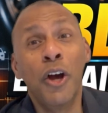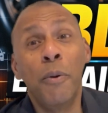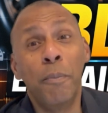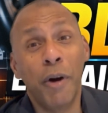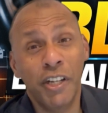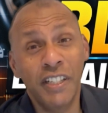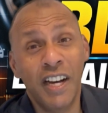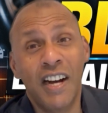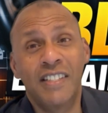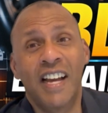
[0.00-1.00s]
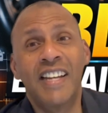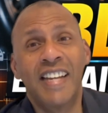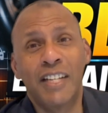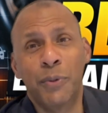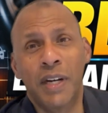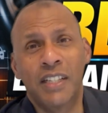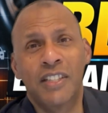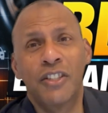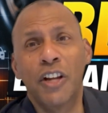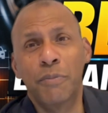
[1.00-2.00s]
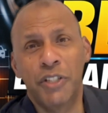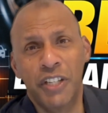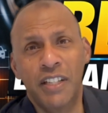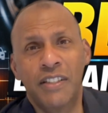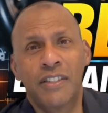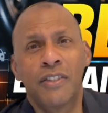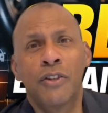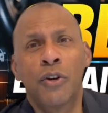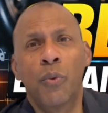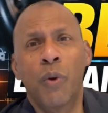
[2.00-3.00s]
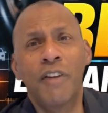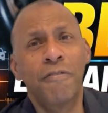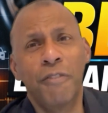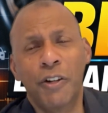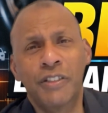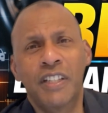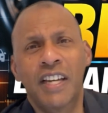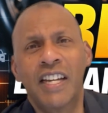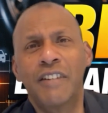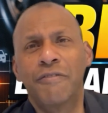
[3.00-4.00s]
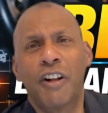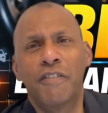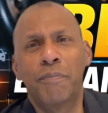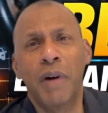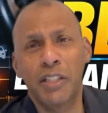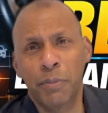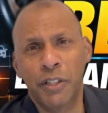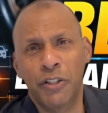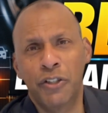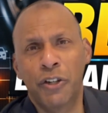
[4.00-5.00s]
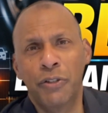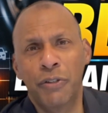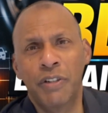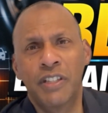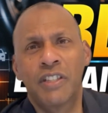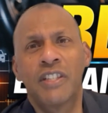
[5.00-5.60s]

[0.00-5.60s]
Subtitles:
Modern cars are networks, not machines. One fault can involve multiple control units,